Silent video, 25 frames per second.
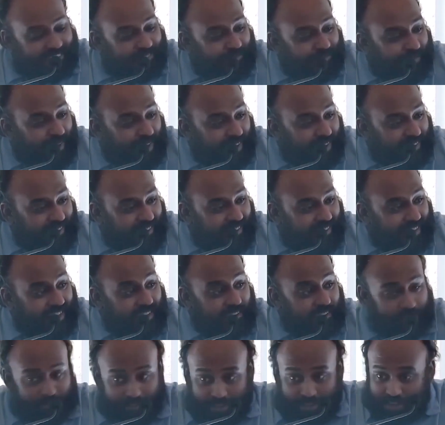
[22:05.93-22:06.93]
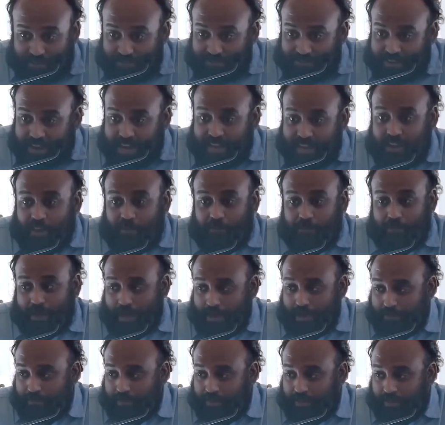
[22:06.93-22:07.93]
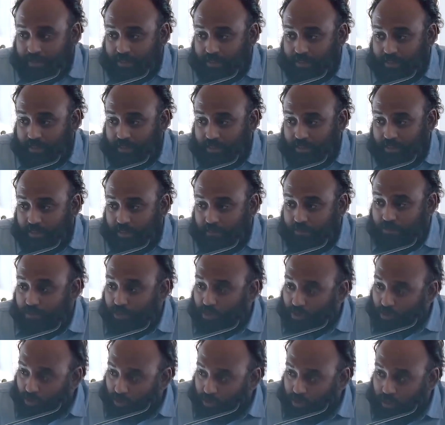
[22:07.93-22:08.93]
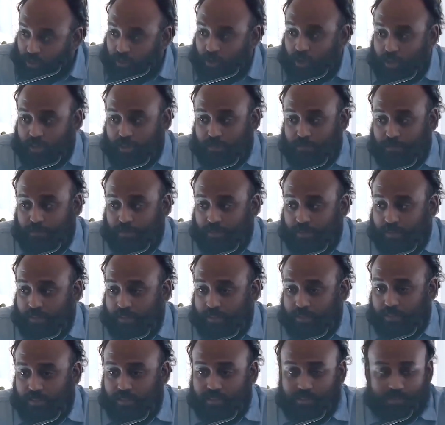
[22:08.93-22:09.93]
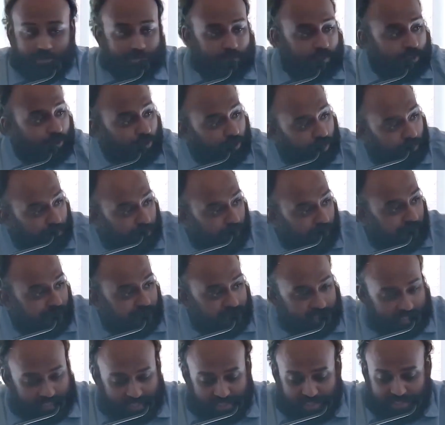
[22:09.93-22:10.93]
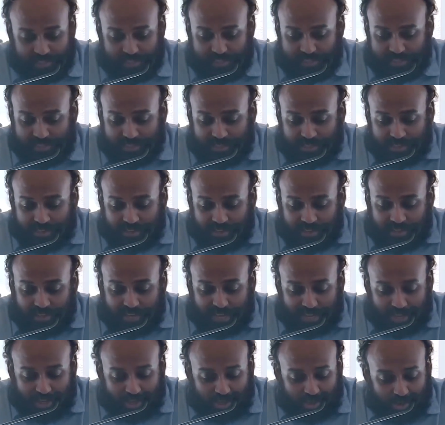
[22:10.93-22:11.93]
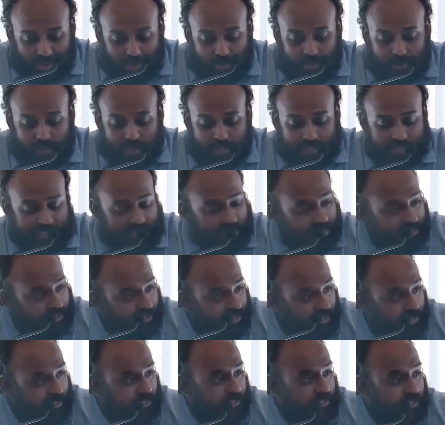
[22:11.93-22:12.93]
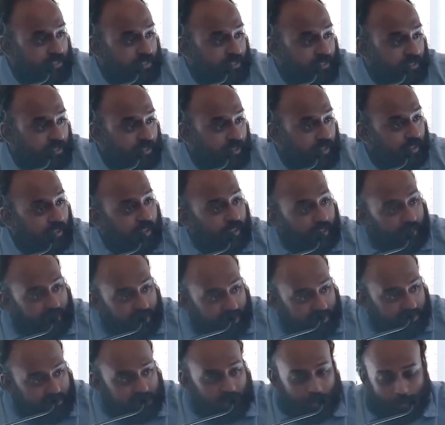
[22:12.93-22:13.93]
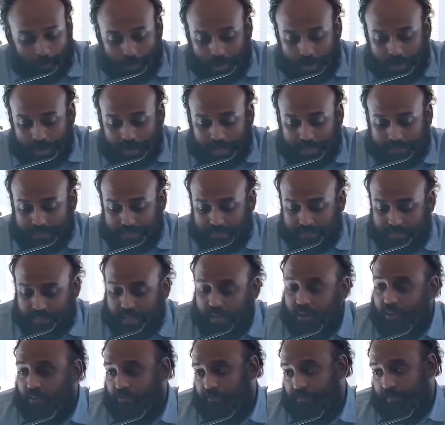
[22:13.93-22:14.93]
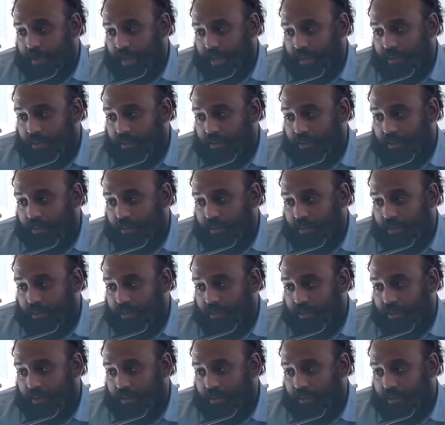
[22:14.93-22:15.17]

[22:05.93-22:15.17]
But if we have read our Bible, if you know the Gospels, you know the prophecies, then you know that Jesus is the one like the Son of Man,